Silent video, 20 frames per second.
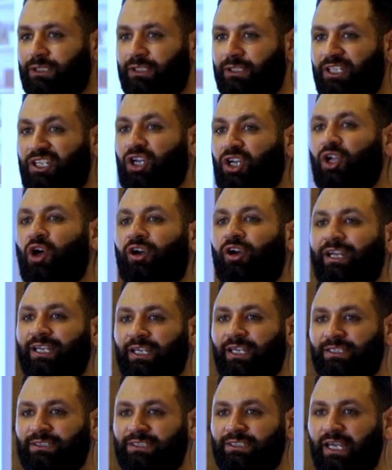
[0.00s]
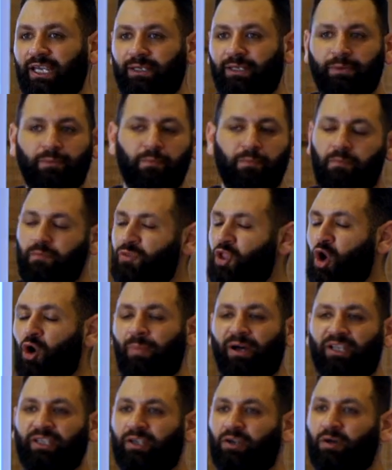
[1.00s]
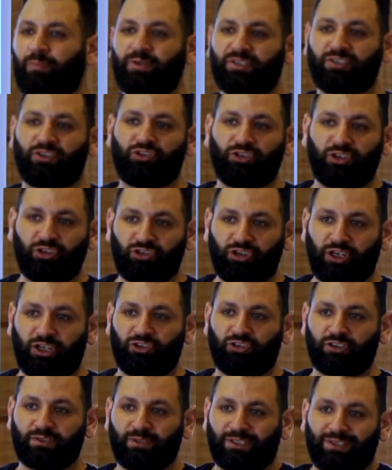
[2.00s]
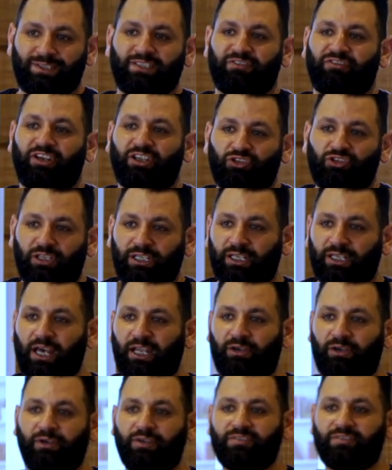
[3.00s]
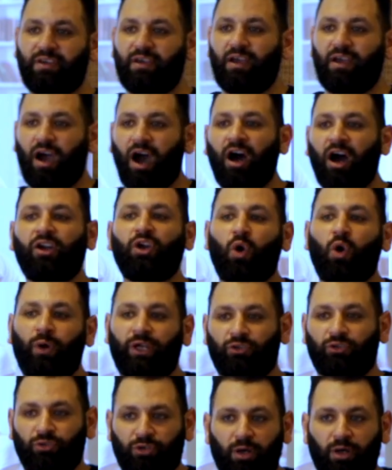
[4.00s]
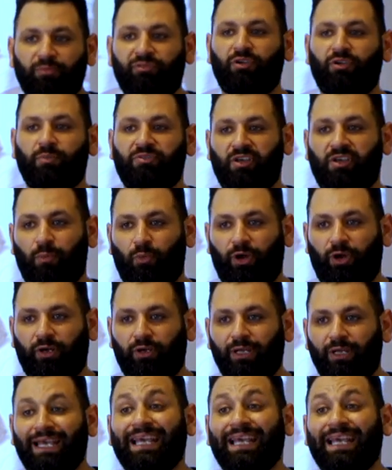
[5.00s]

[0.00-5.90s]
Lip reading: the caloric intake, no body composition changes, because eventually calories are going to come from somewhere.